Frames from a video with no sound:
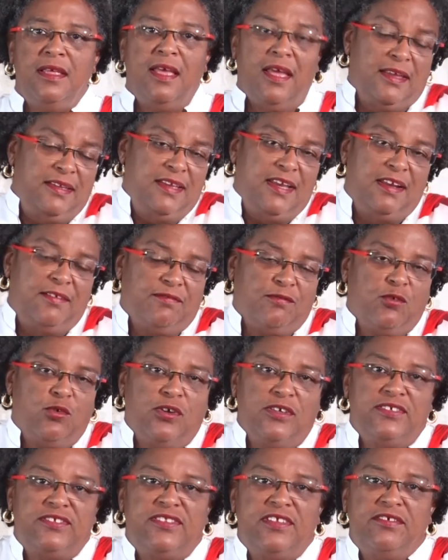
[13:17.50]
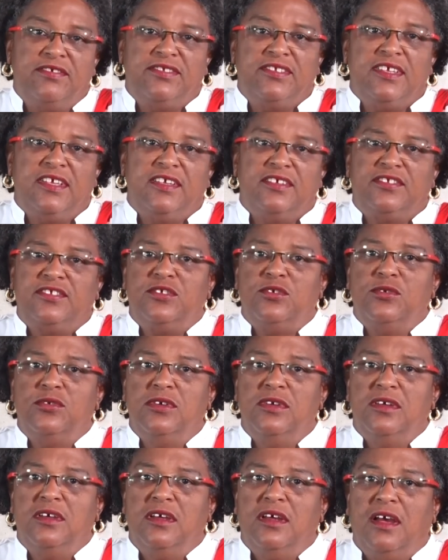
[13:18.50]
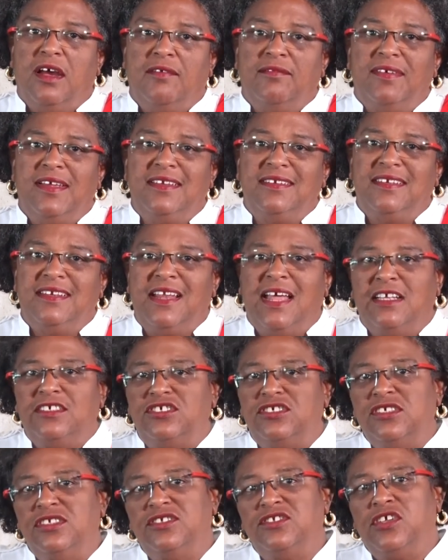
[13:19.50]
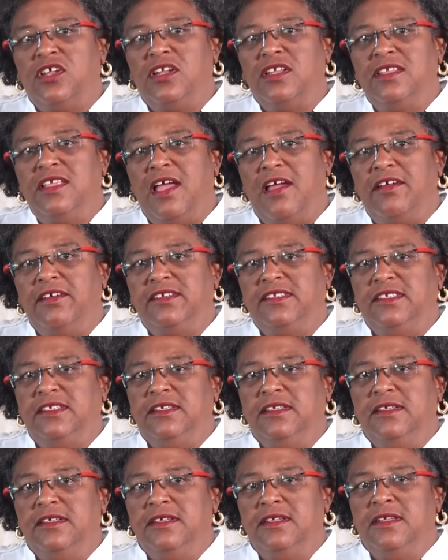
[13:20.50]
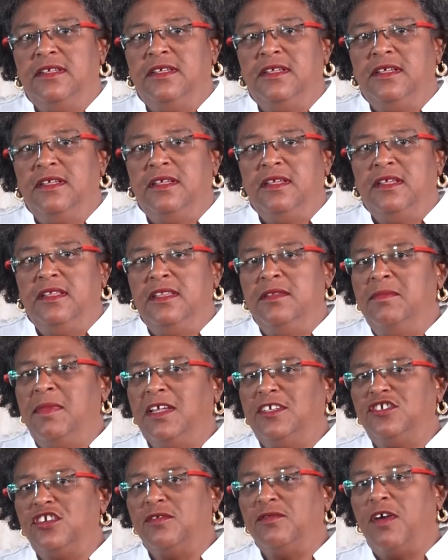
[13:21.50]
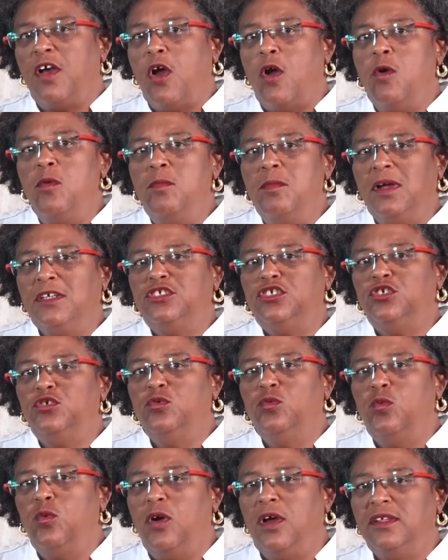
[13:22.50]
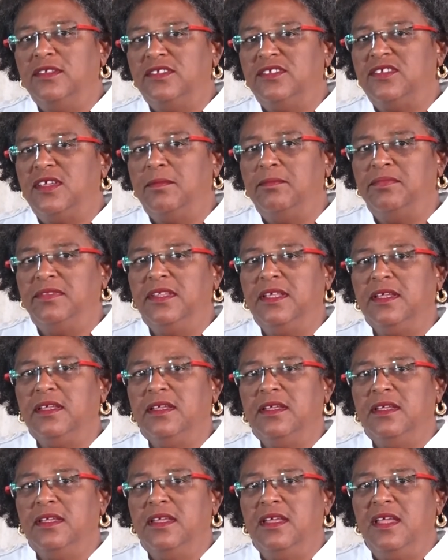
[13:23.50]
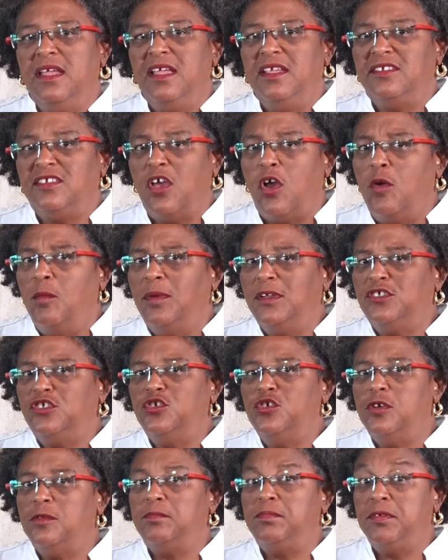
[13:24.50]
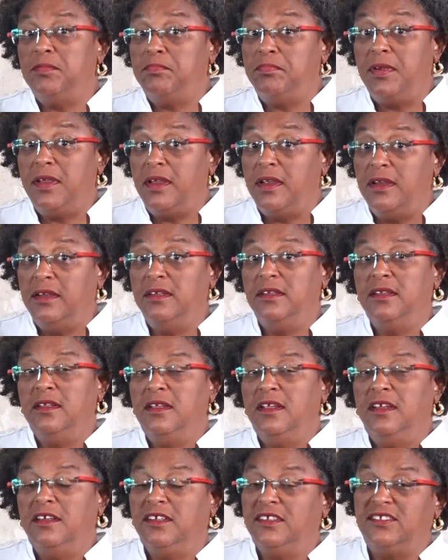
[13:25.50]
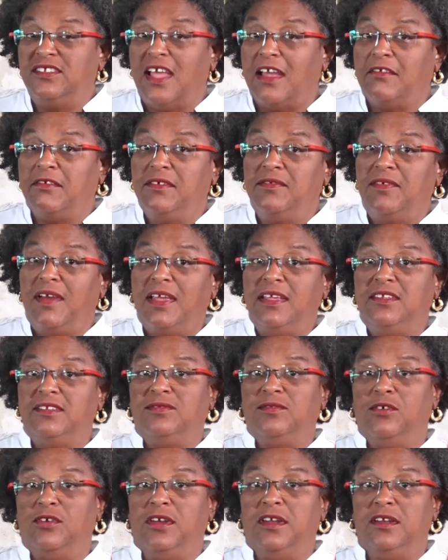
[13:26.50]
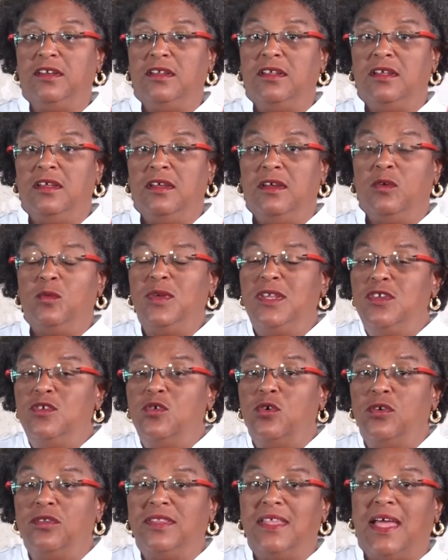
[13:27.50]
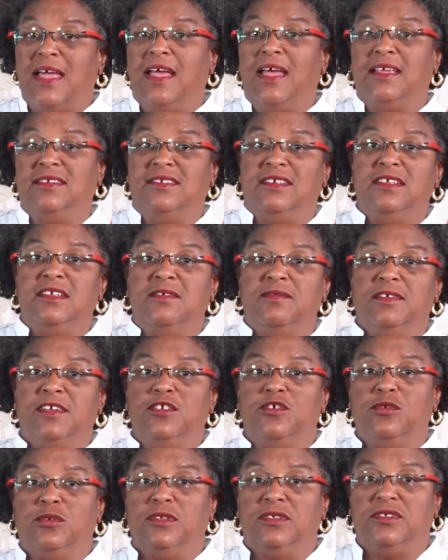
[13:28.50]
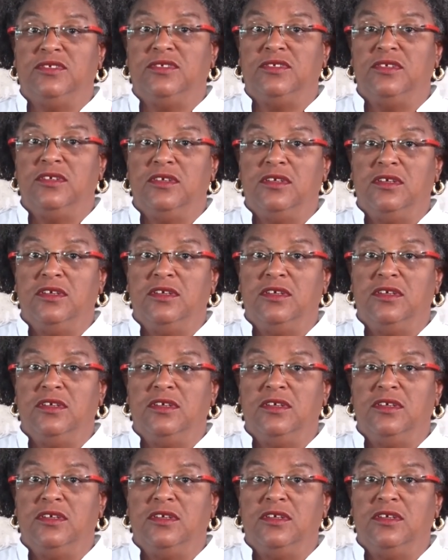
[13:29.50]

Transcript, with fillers: And then, of course, there's the issue of international solidarity. The measure of how much you want something is how much you're prepared to sacrifice for it. We know that as individuals.